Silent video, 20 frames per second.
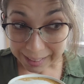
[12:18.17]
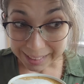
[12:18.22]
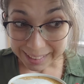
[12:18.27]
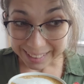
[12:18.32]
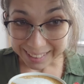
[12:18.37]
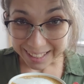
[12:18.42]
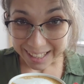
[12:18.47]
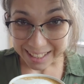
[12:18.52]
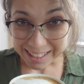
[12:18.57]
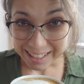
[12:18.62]

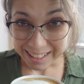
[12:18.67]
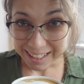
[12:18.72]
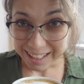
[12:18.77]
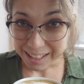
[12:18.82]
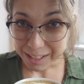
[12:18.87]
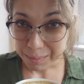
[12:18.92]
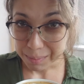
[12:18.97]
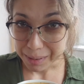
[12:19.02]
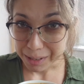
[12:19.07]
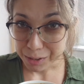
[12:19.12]
Leslie
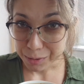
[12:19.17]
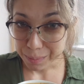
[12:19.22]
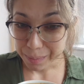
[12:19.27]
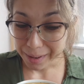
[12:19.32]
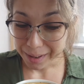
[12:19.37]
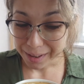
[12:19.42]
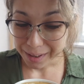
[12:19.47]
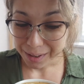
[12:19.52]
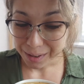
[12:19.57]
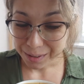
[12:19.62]
does much
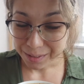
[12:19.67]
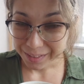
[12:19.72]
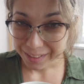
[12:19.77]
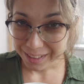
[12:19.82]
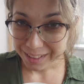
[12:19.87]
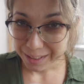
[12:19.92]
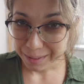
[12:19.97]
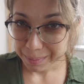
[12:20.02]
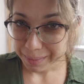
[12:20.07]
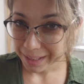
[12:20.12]
better coffee
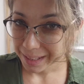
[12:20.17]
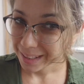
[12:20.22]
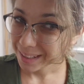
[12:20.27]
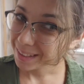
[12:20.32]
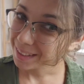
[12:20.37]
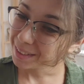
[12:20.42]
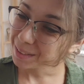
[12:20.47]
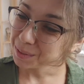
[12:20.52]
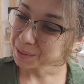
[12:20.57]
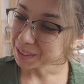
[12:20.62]
than me.
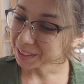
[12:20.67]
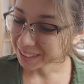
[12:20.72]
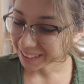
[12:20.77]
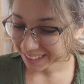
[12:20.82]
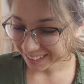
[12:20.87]
Well.